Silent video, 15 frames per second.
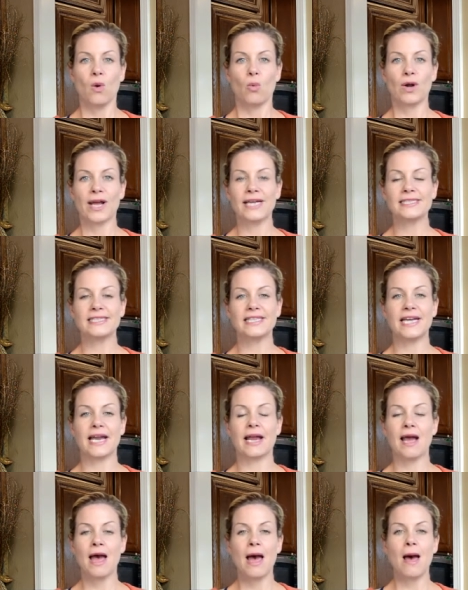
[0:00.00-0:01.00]
When I
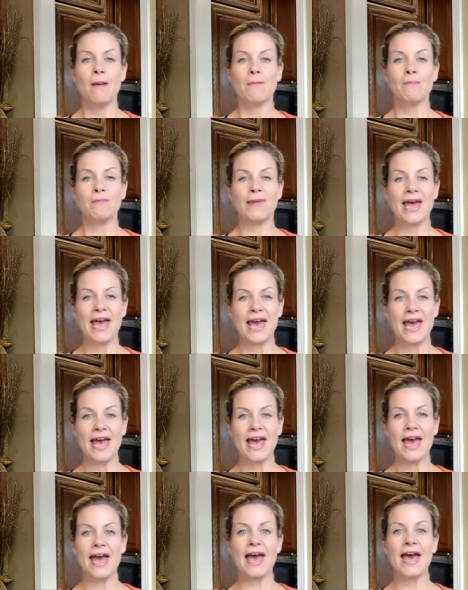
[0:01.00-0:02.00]
sing
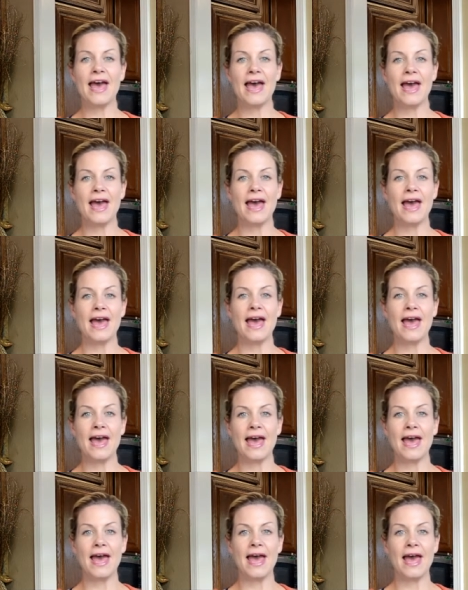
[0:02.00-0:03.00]

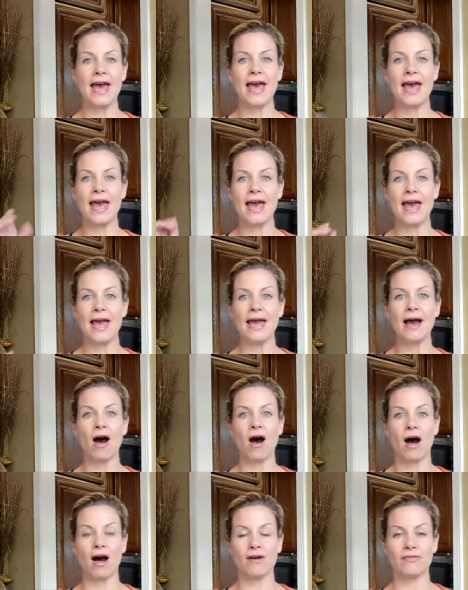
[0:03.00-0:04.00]
may
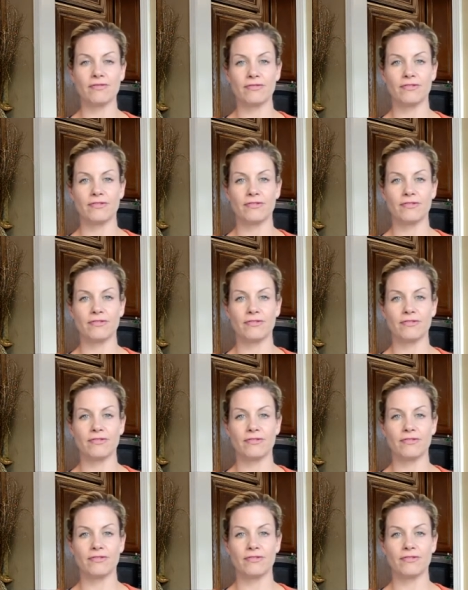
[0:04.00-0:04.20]
off,